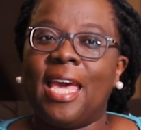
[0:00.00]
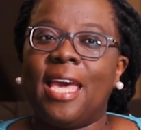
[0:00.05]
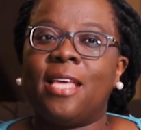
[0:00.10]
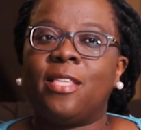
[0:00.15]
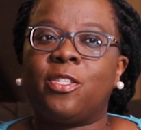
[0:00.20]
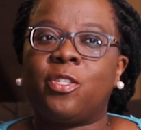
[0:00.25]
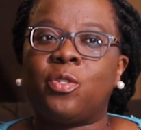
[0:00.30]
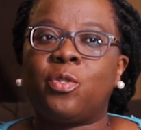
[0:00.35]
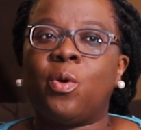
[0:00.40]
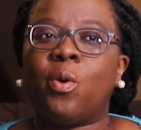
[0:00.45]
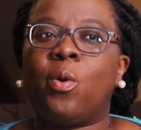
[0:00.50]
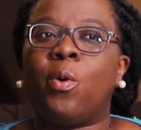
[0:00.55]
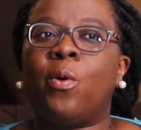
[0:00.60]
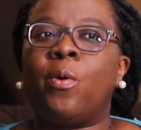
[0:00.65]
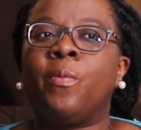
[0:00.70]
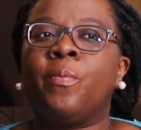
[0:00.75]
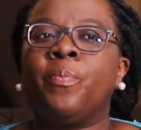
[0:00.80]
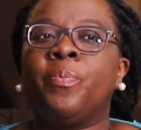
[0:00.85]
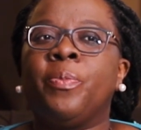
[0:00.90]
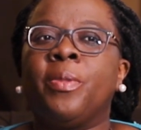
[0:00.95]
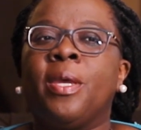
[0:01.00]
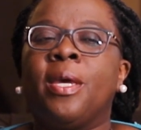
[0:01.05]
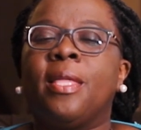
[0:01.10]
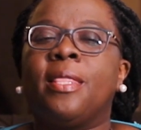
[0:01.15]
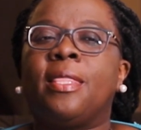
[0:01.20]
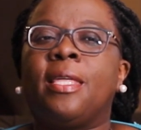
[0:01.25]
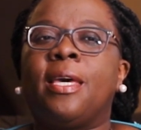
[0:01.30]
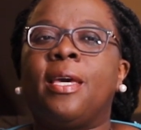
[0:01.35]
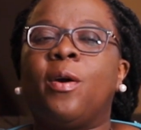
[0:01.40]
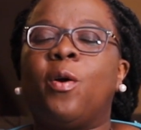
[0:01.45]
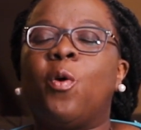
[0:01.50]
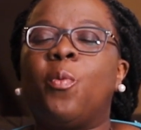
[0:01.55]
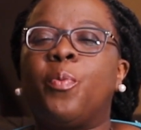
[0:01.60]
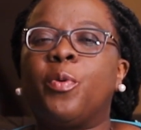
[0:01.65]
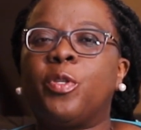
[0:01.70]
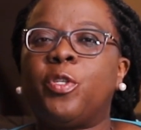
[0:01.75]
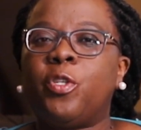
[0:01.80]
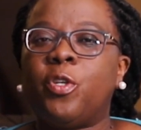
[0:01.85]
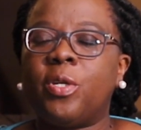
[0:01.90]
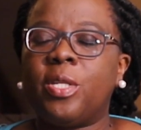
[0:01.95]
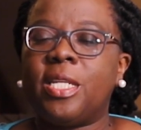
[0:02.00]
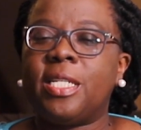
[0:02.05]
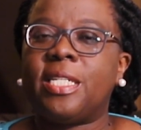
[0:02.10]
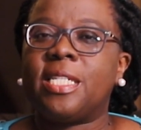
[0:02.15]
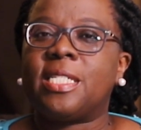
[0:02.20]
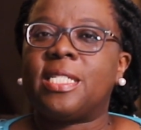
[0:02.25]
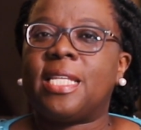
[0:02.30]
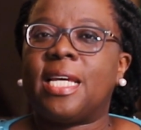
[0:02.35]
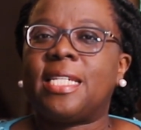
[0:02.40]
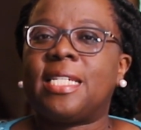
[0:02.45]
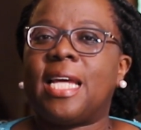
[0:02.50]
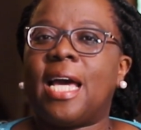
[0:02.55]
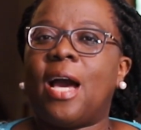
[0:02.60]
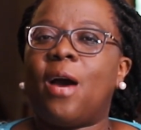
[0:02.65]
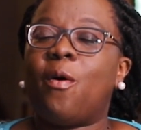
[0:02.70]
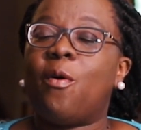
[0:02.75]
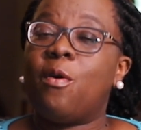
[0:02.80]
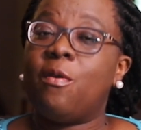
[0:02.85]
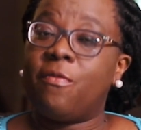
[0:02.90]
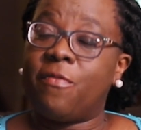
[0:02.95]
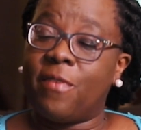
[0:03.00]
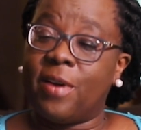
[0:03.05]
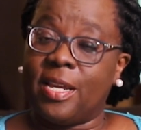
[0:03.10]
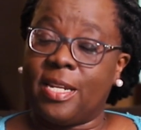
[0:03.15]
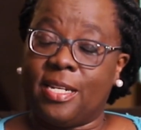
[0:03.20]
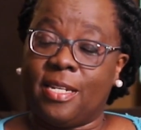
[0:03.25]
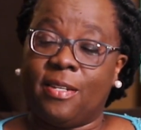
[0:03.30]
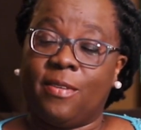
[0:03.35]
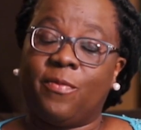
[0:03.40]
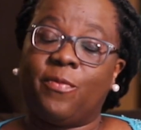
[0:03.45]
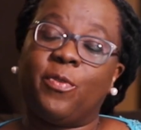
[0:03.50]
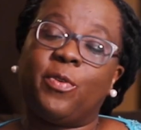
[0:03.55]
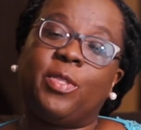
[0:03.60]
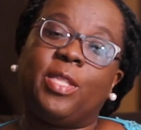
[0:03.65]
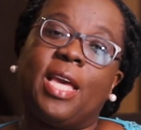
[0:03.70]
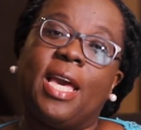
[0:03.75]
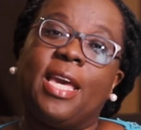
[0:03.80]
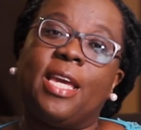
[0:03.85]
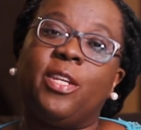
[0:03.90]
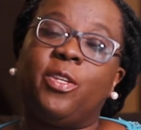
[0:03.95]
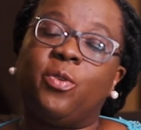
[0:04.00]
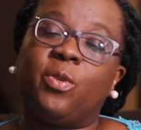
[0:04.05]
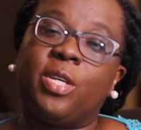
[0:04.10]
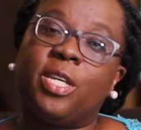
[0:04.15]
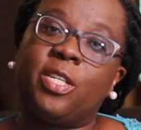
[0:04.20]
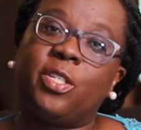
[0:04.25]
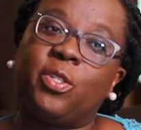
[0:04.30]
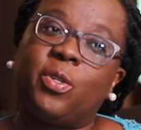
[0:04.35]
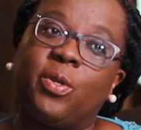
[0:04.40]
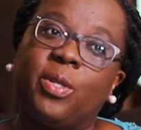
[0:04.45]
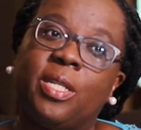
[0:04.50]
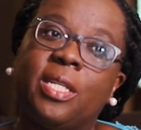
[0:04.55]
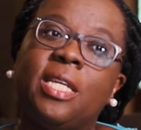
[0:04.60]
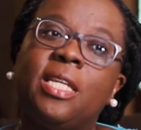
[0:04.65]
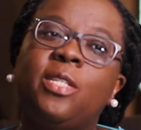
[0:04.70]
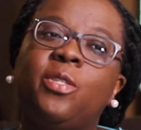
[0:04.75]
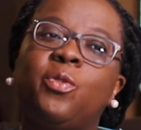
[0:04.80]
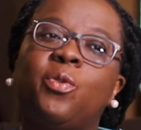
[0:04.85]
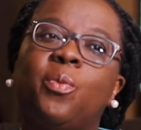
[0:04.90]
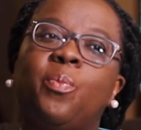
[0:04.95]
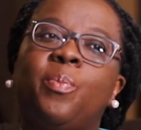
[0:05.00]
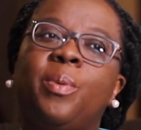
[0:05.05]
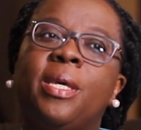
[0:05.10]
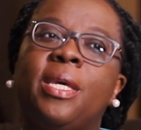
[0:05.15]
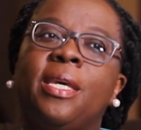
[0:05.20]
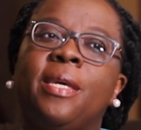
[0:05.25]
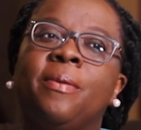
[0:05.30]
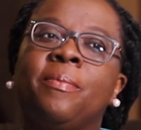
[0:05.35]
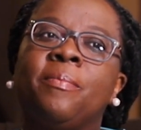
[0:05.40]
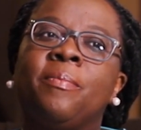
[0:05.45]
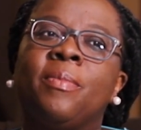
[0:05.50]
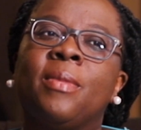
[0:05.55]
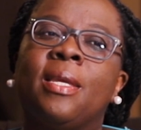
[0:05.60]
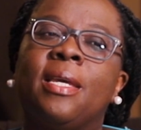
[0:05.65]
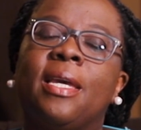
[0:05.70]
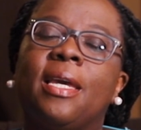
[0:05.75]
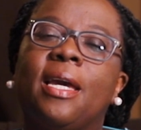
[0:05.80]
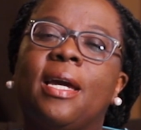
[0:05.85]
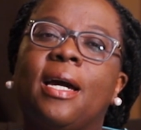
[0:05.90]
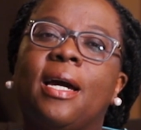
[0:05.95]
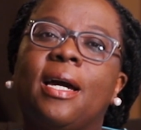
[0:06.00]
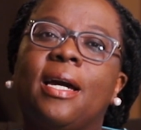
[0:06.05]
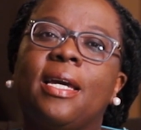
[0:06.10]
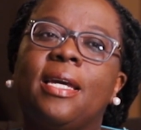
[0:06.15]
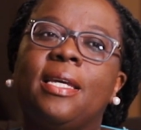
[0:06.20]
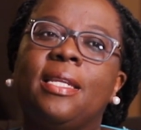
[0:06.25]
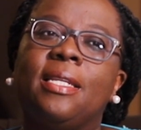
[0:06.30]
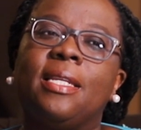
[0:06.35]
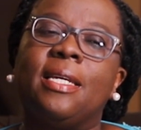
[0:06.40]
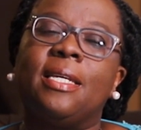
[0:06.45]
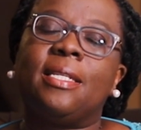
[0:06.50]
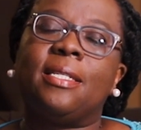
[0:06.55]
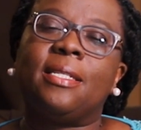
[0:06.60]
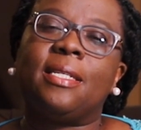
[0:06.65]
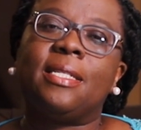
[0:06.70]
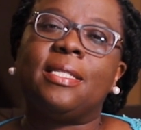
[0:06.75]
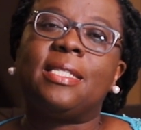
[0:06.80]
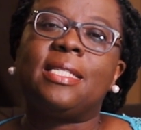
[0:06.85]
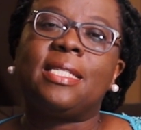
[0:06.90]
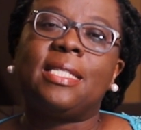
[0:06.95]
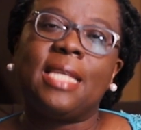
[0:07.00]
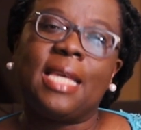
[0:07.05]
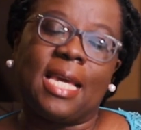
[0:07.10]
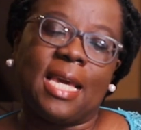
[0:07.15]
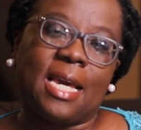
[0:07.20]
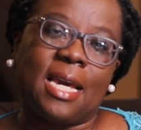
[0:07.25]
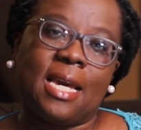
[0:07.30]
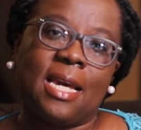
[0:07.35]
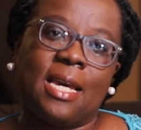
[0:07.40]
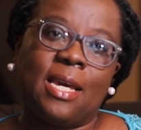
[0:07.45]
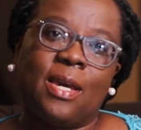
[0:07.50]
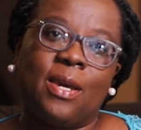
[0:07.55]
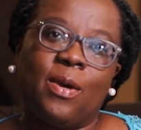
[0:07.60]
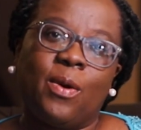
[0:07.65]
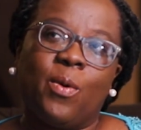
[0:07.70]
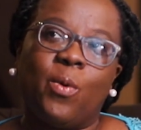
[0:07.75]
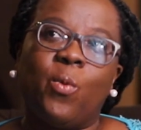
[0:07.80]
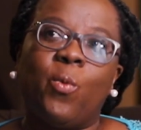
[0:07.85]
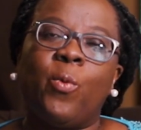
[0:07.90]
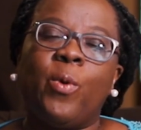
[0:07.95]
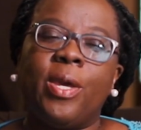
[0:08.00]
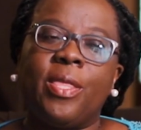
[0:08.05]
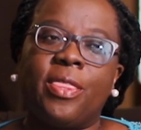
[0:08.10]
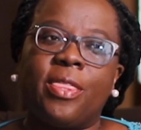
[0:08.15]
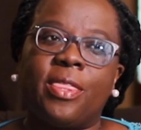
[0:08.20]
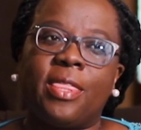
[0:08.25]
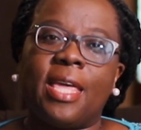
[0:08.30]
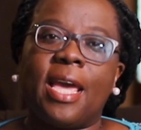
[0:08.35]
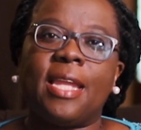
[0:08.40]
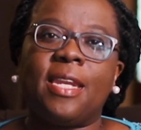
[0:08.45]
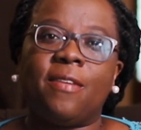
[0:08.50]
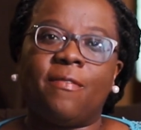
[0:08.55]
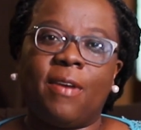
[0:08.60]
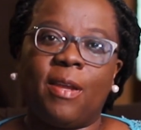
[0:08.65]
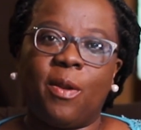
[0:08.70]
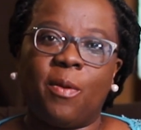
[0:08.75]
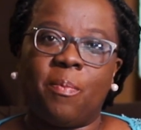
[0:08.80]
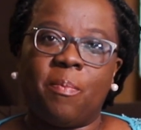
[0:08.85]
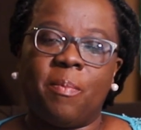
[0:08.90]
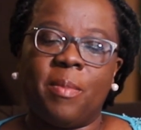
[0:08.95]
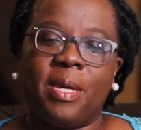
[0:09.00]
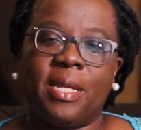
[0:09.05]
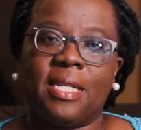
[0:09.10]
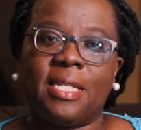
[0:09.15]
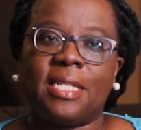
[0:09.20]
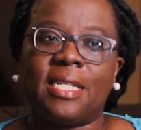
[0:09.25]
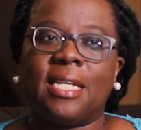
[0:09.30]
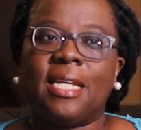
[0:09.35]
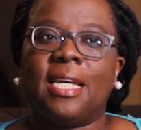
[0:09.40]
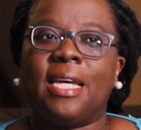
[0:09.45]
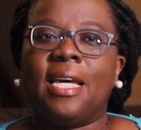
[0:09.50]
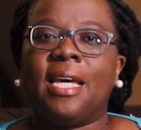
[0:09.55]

And so the opportunities that are offered for their education need to be in sync with their development.